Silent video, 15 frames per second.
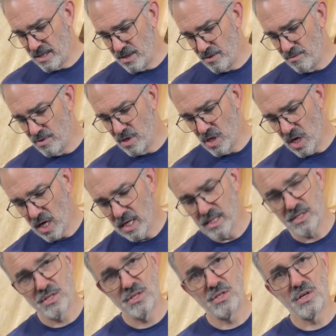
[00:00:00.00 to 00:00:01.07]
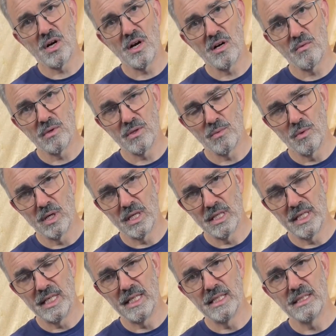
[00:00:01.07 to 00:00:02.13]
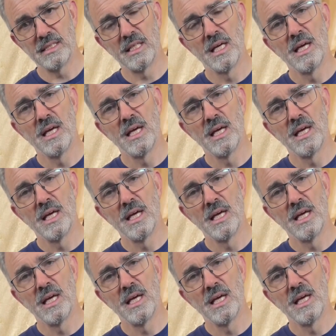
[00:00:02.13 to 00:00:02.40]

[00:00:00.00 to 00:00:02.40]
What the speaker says: you not start with one of these.